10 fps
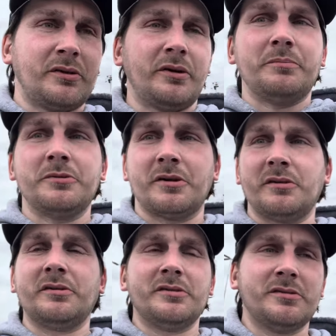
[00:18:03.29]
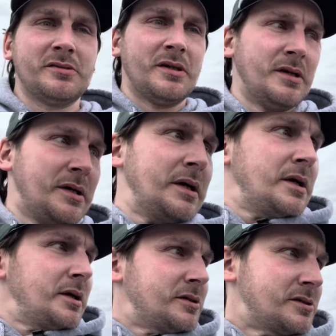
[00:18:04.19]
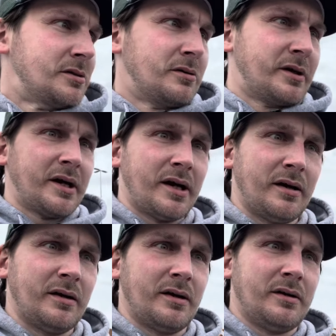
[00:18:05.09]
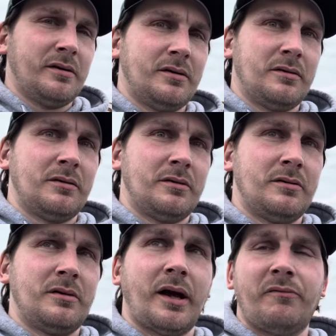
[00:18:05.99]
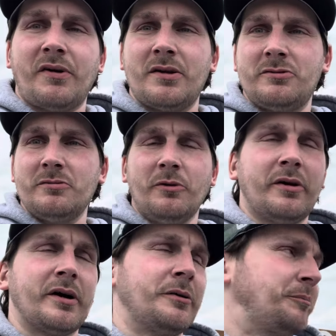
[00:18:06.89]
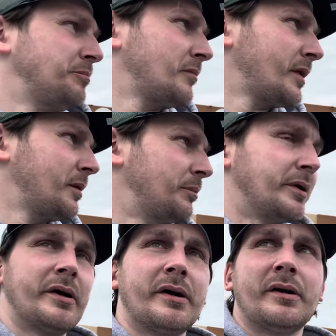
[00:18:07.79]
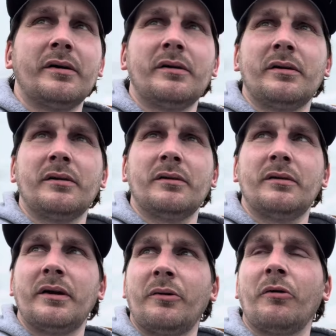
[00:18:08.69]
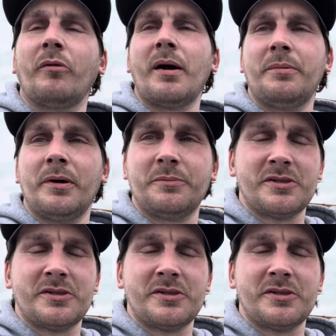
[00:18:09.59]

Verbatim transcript: Club turtles. So I got to find two more now. But I think we're going to wrap it up.